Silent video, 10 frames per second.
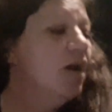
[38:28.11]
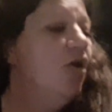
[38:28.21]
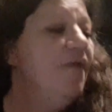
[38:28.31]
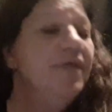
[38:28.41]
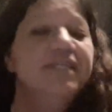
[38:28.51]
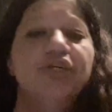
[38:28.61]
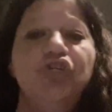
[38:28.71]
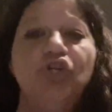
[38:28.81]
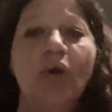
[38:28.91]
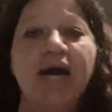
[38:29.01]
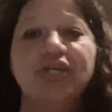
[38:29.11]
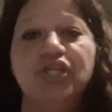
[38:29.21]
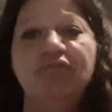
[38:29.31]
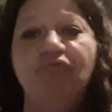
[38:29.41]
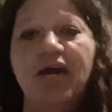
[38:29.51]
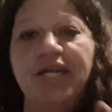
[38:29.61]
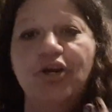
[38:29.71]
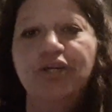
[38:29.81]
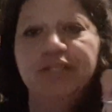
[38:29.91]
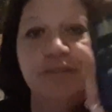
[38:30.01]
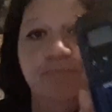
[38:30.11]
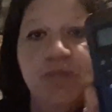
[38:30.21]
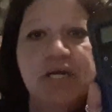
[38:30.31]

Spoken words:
Alright, these are UHF radios.